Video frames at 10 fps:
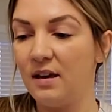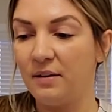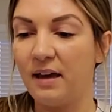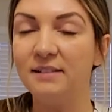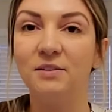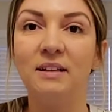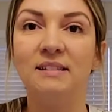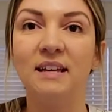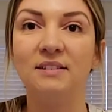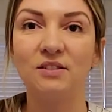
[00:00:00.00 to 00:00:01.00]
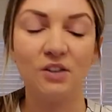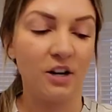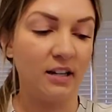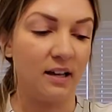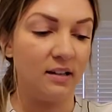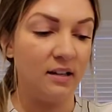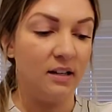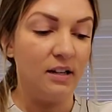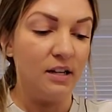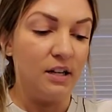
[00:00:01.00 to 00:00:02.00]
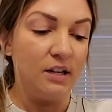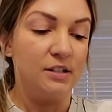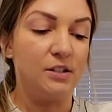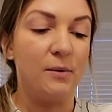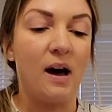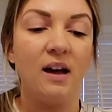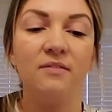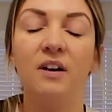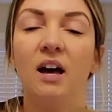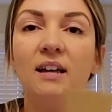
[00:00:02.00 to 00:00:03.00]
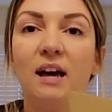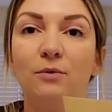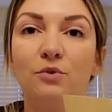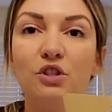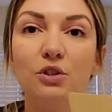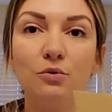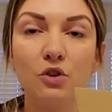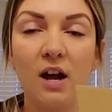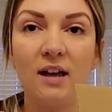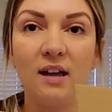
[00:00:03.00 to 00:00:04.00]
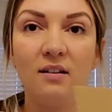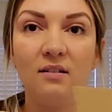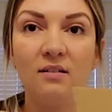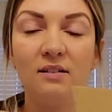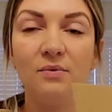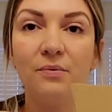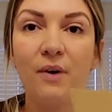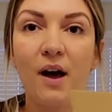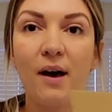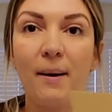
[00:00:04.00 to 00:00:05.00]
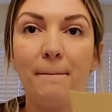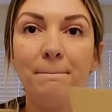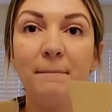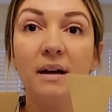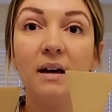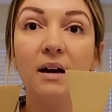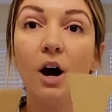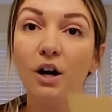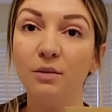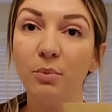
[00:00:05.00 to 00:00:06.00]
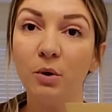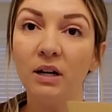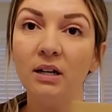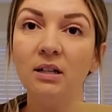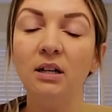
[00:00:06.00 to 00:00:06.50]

Okay, so let's get started. So I've cut out 2 triangles from cardboard.